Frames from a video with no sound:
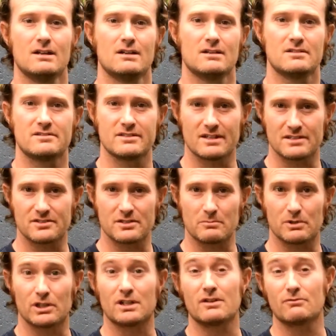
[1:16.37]
Sounds simple
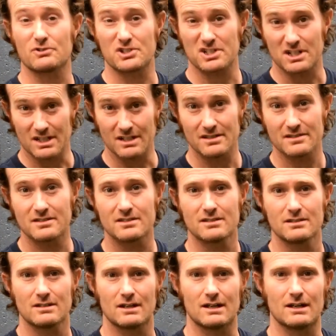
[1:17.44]
enough, which it is.
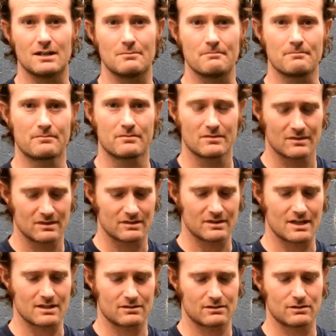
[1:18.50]
Um, that
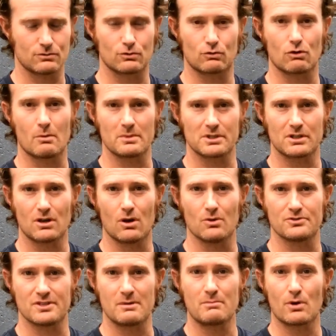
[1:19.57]
little grommet that holds
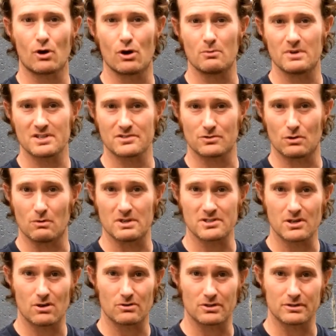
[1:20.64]
that probe doesn't always
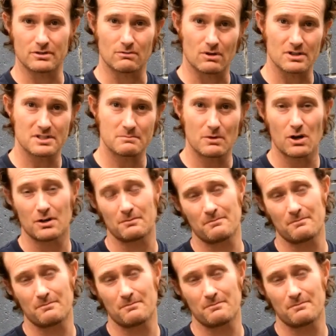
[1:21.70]
hold it in the right spot,